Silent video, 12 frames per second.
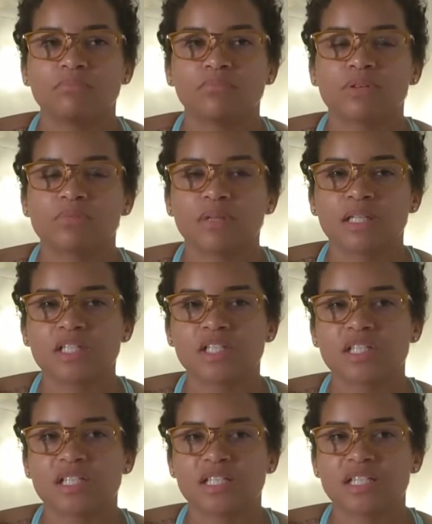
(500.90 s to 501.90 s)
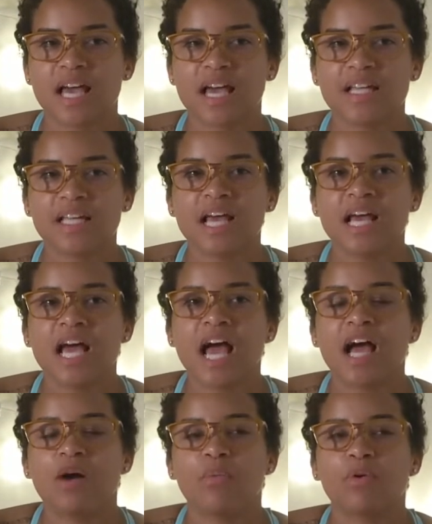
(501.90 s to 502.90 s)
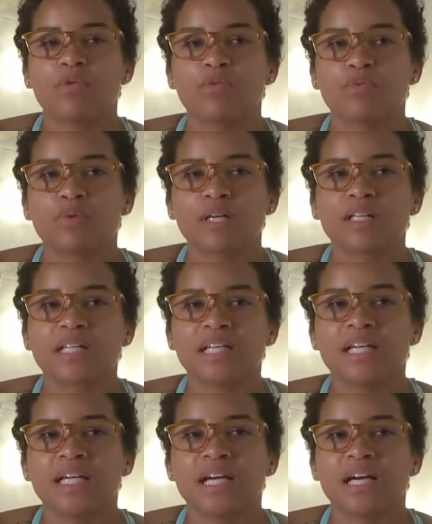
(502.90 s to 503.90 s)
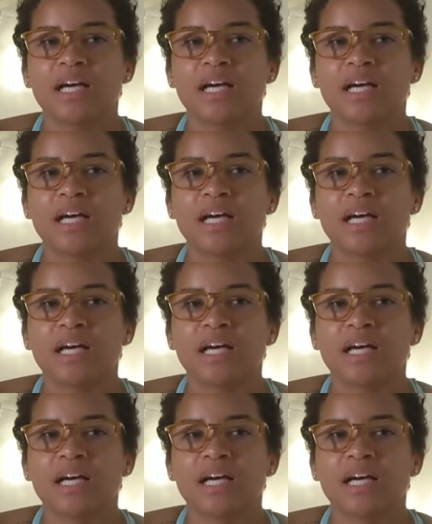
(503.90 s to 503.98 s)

with malicious intent. And what really